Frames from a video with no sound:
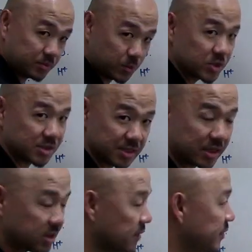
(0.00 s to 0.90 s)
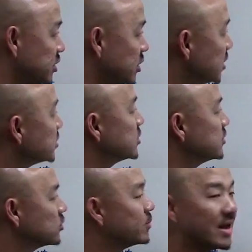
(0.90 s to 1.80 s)
which is negatively charged
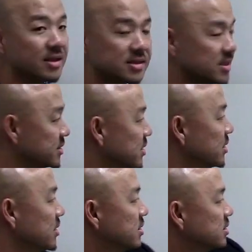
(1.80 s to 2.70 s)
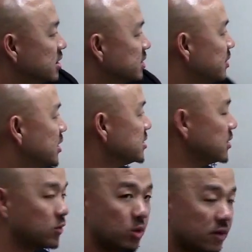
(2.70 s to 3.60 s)
to balance this 6 plus
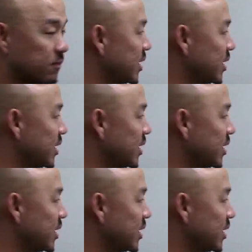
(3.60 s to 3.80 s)
12